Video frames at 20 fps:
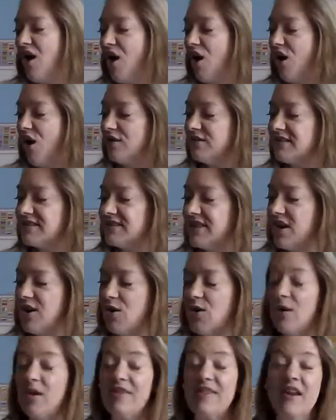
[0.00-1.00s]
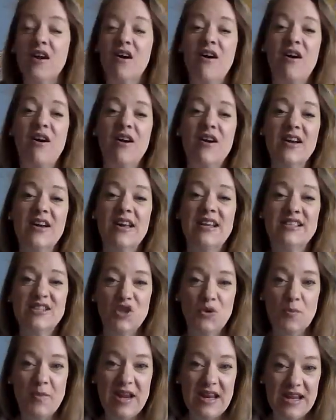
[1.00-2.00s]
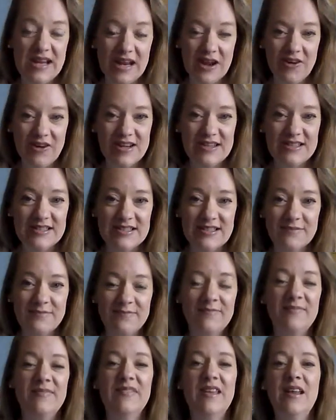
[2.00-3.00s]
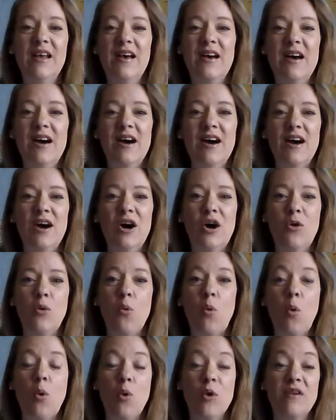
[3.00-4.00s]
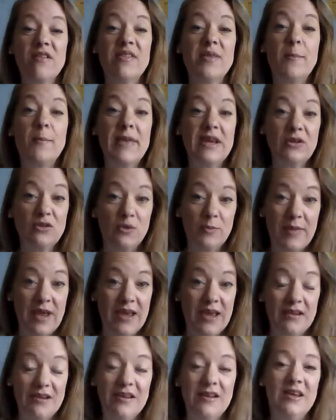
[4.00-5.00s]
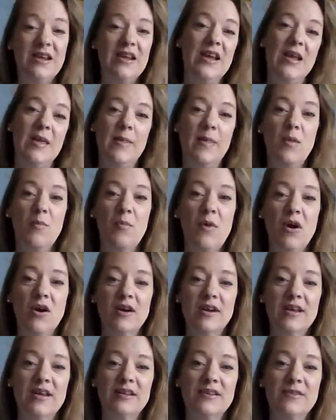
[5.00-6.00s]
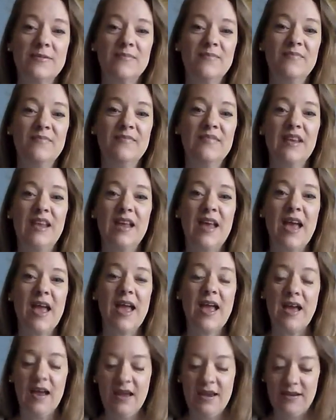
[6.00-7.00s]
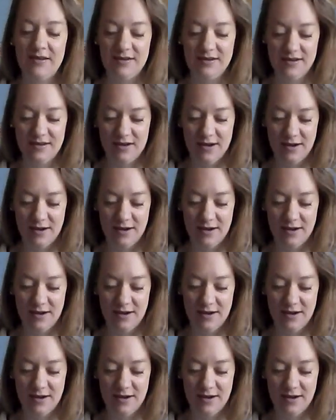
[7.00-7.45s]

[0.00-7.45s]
Also, there are intermediaries or the middlemen in the market, and